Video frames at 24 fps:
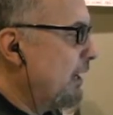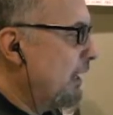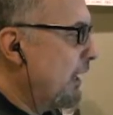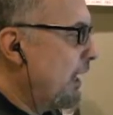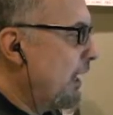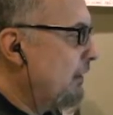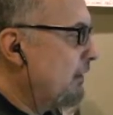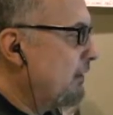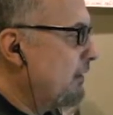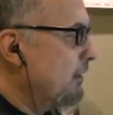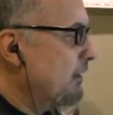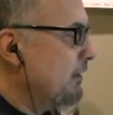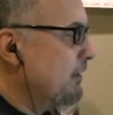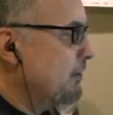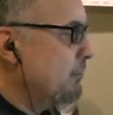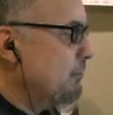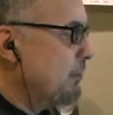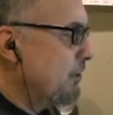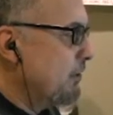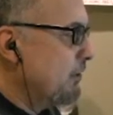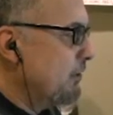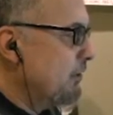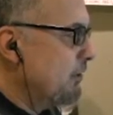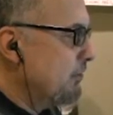Catholic
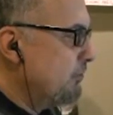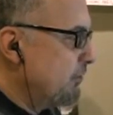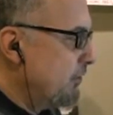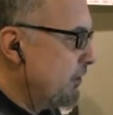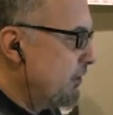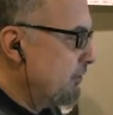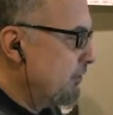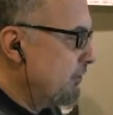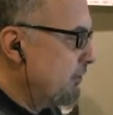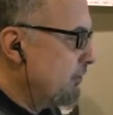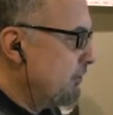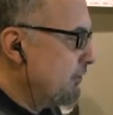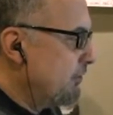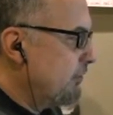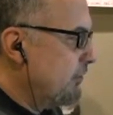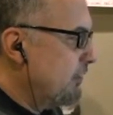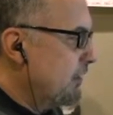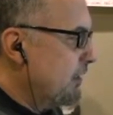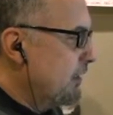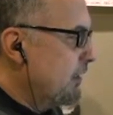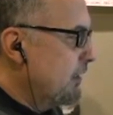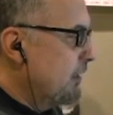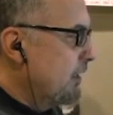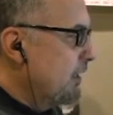Community Services.
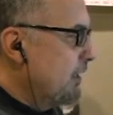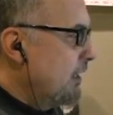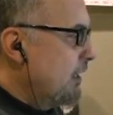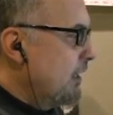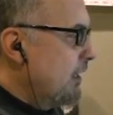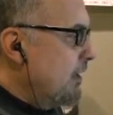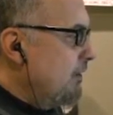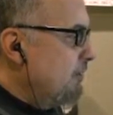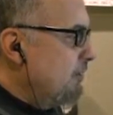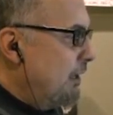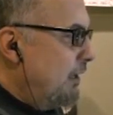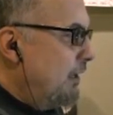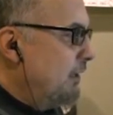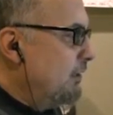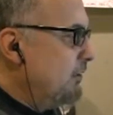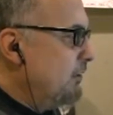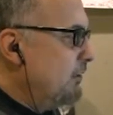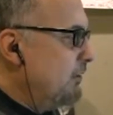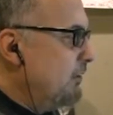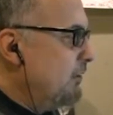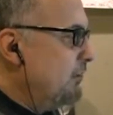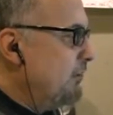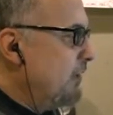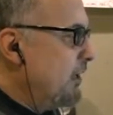
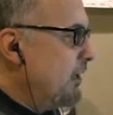Volunteers